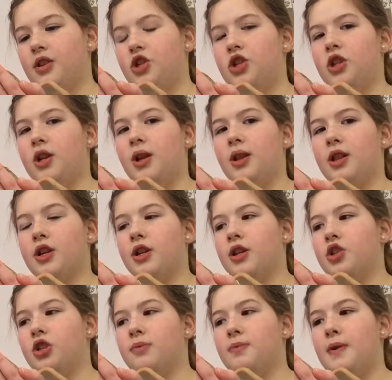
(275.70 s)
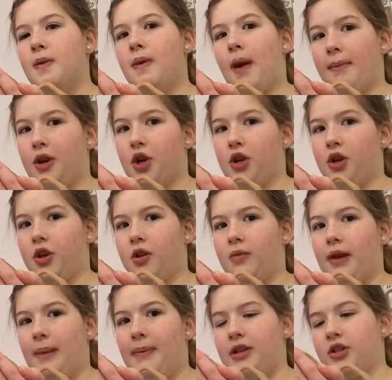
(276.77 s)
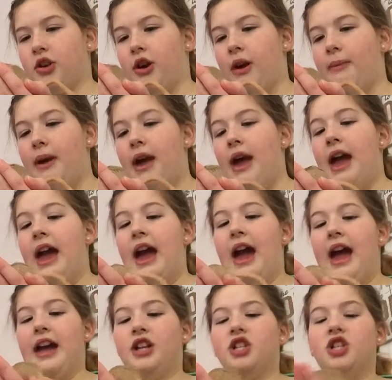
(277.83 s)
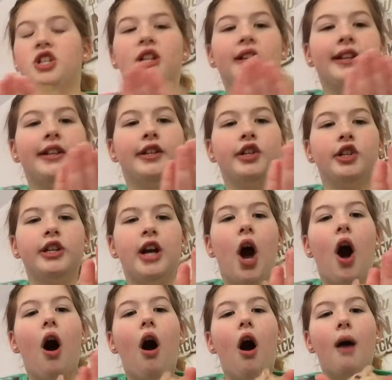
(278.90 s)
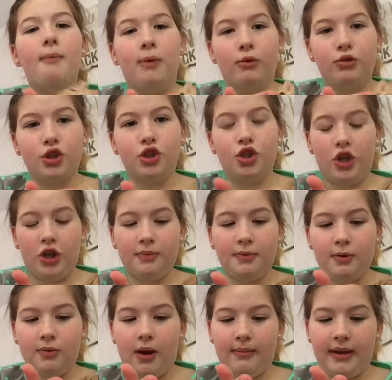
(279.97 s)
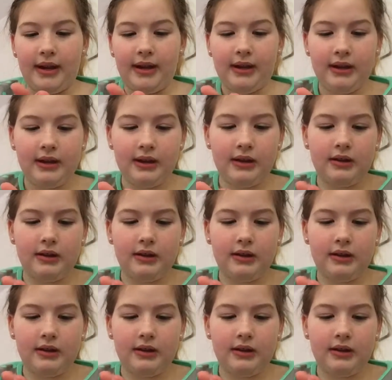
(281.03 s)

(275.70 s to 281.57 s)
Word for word: she literally just pooped on me earlier when I picked her up and she literally almost just pooped on me.